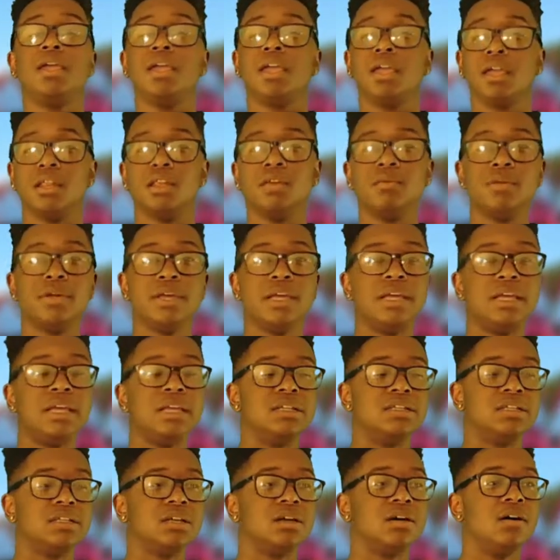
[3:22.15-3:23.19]

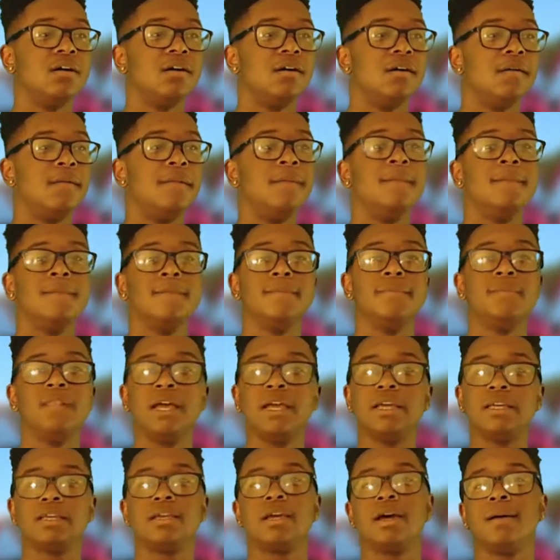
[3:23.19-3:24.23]
Anyways, um,
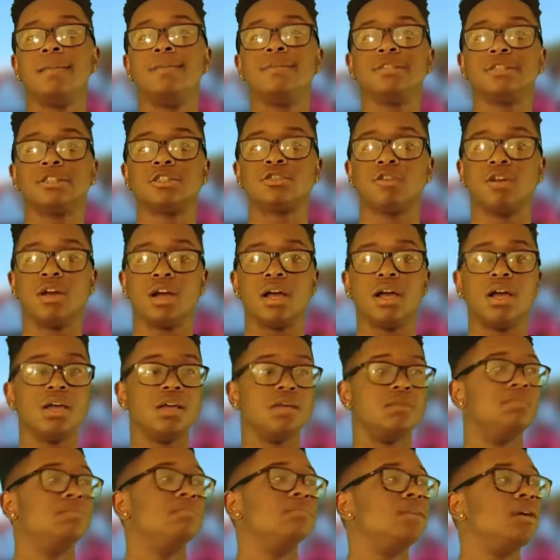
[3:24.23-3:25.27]
like, comment,
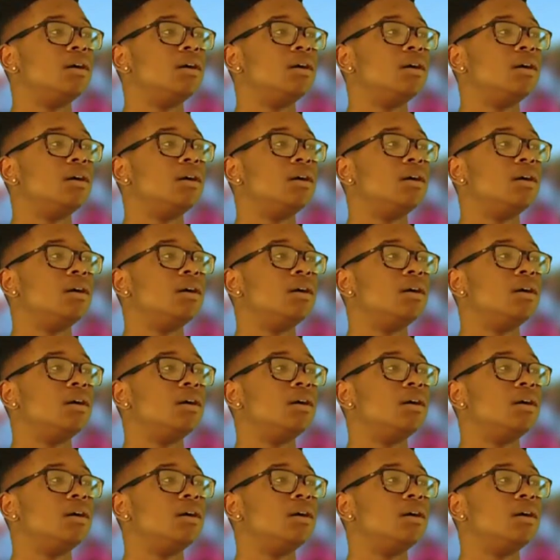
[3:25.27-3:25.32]
subscribe.